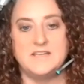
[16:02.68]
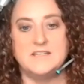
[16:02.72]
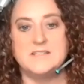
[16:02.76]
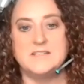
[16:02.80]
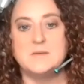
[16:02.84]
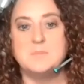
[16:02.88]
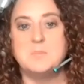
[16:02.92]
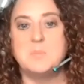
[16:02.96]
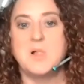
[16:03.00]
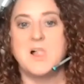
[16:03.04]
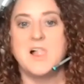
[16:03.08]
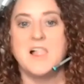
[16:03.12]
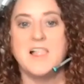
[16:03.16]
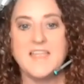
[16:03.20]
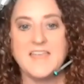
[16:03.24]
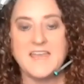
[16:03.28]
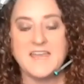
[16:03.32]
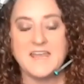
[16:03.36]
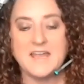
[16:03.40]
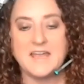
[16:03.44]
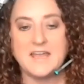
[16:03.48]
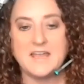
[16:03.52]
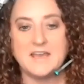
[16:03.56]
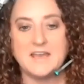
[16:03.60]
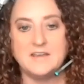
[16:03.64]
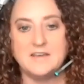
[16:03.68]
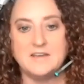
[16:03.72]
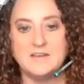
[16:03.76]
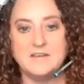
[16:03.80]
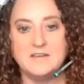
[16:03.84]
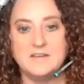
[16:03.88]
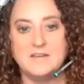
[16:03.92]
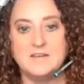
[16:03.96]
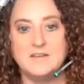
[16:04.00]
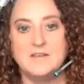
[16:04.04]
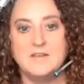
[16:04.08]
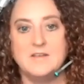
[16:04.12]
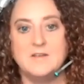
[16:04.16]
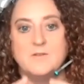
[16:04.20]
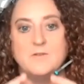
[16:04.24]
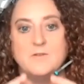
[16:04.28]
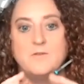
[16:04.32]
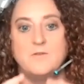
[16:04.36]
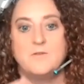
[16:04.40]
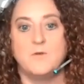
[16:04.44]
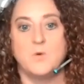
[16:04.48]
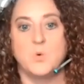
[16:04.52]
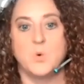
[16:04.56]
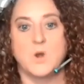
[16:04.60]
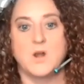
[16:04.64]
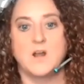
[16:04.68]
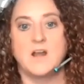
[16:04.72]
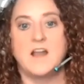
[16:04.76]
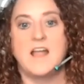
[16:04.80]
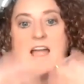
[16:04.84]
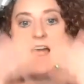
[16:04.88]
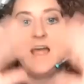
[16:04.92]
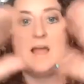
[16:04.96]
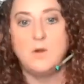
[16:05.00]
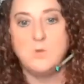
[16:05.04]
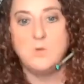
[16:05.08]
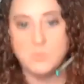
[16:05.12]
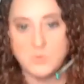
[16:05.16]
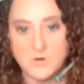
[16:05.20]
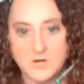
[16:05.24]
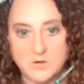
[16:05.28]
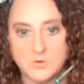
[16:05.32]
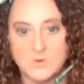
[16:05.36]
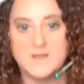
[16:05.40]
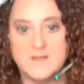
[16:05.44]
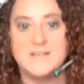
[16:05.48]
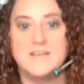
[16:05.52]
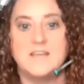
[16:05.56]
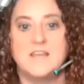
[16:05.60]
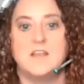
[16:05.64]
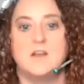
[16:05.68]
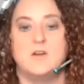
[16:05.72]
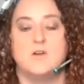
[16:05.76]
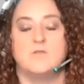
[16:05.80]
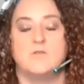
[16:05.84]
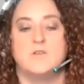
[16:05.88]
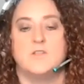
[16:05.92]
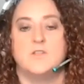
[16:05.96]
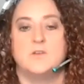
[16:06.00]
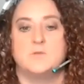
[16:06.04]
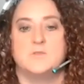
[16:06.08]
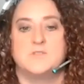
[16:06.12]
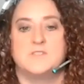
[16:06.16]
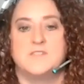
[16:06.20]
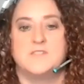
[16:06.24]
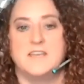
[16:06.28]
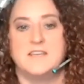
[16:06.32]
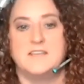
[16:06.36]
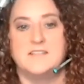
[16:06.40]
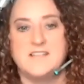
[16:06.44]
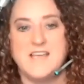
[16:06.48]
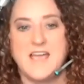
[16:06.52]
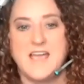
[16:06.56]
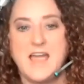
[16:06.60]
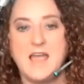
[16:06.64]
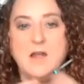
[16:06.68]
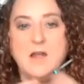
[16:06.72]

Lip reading: need to plan for how we're going to get over those things.